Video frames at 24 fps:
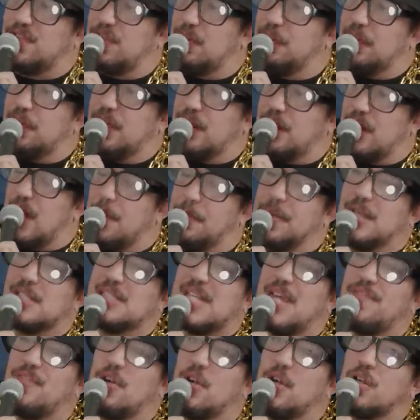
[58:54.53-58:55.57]
it's for me or not. Because
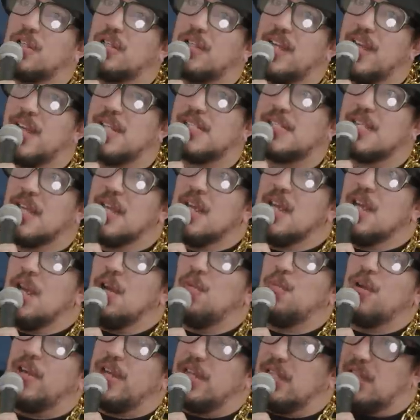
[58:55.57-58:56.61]
I've heard things
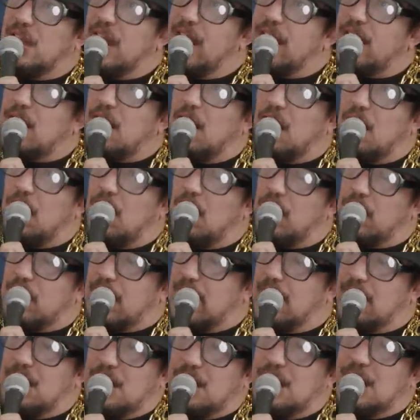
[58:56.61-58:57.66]
where it like can